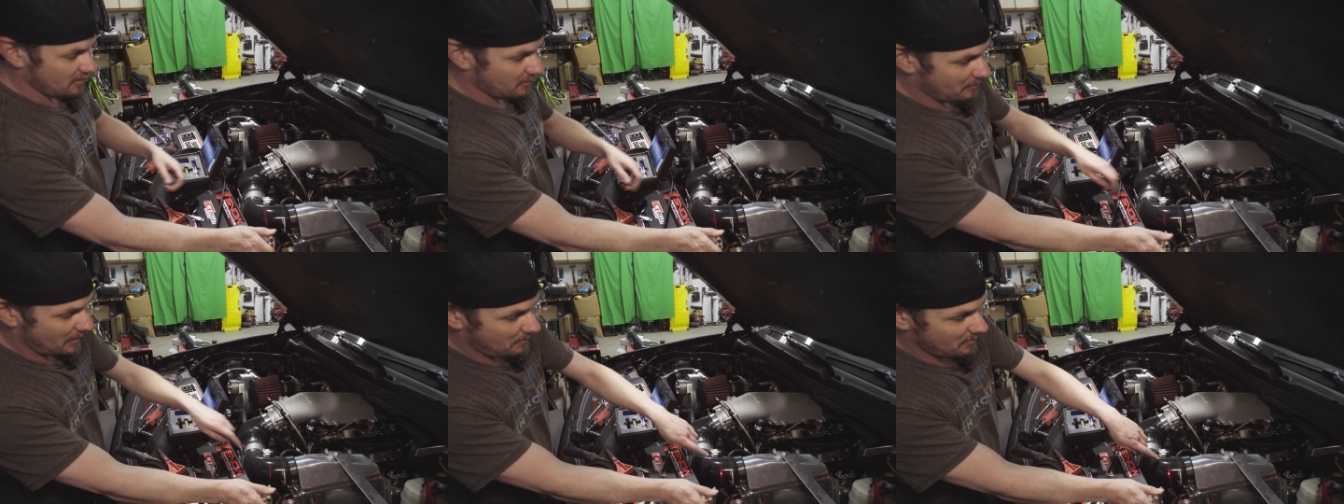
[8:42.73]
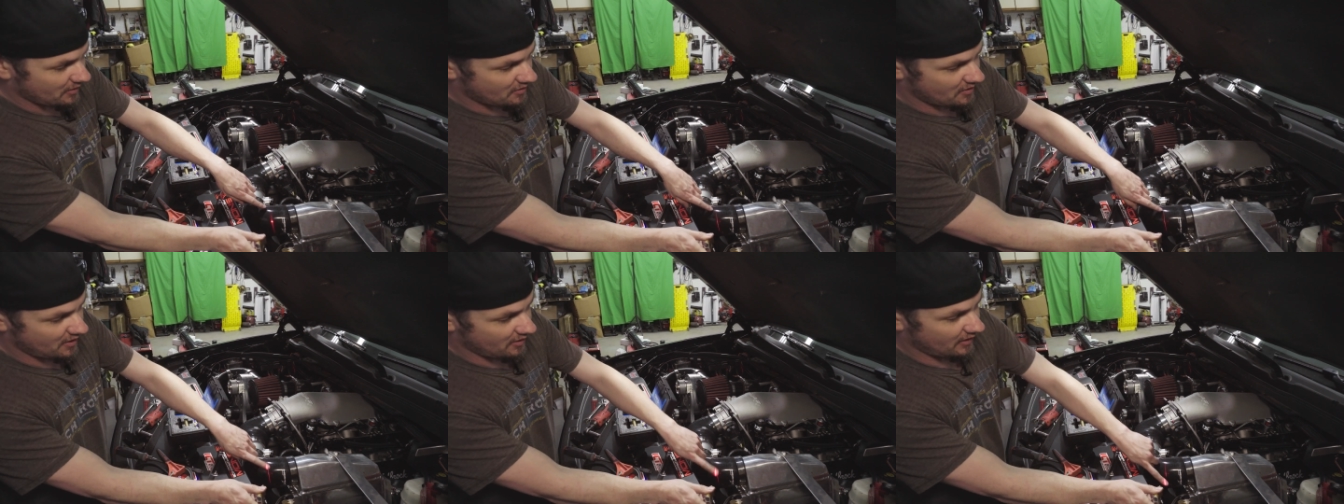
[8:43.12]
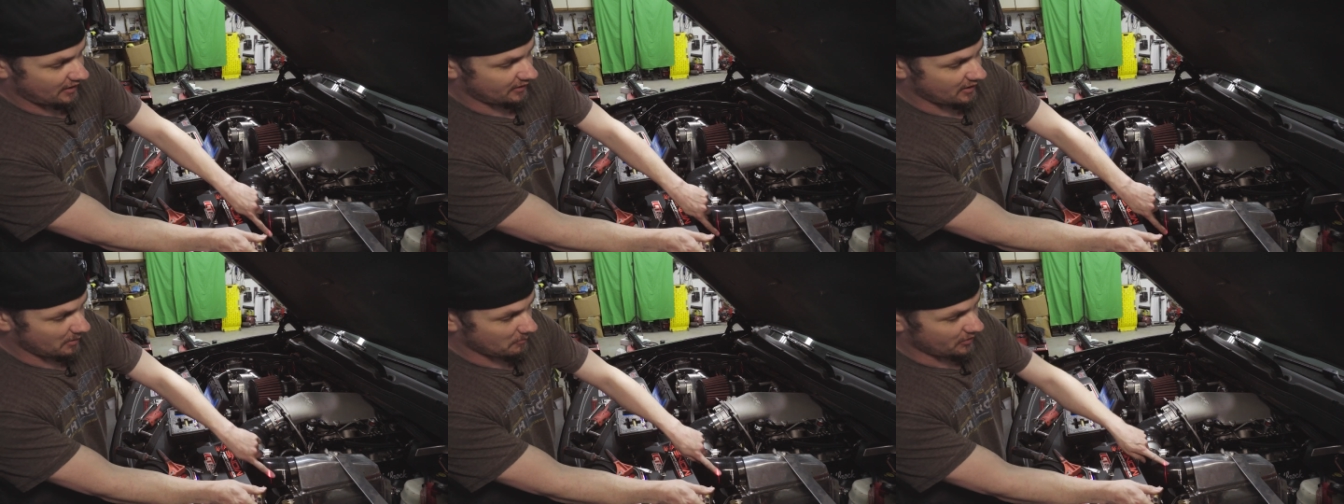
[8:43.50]
Maybe you can see it
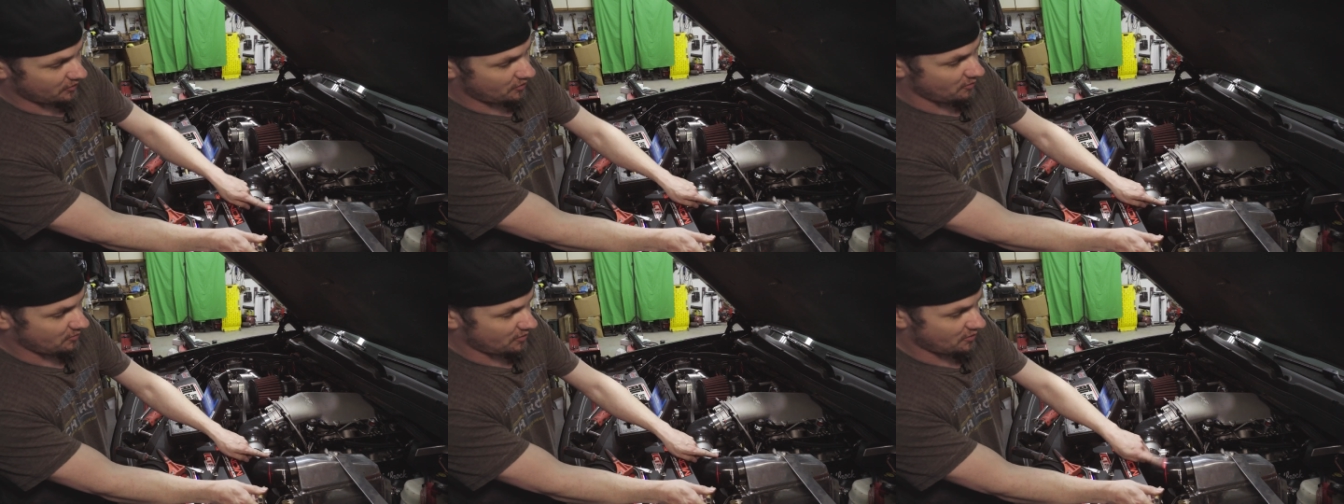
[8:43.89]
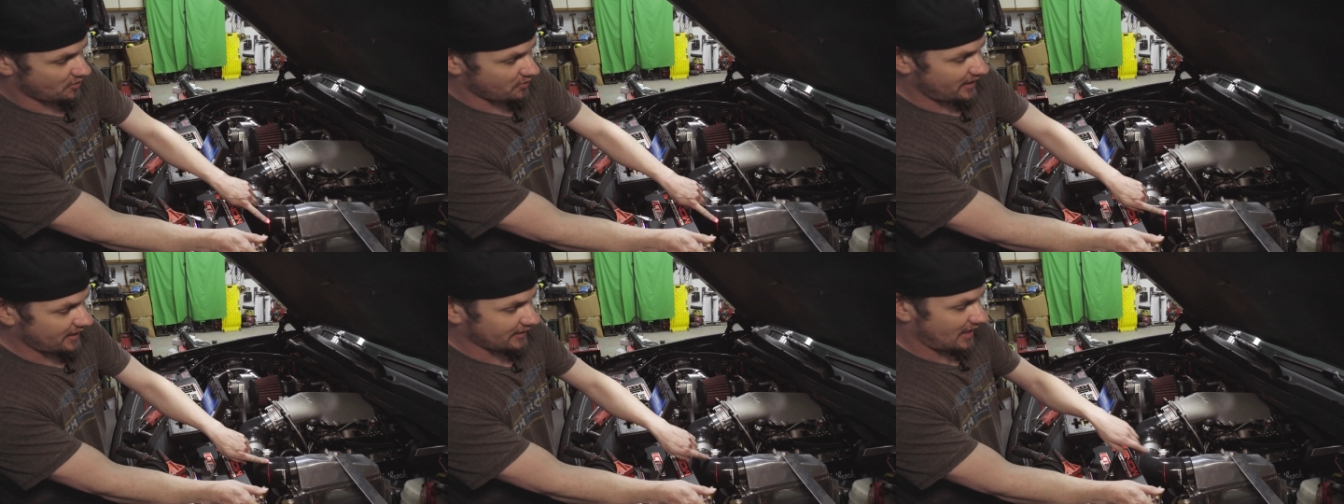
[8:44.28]
right there, but it shoots a straight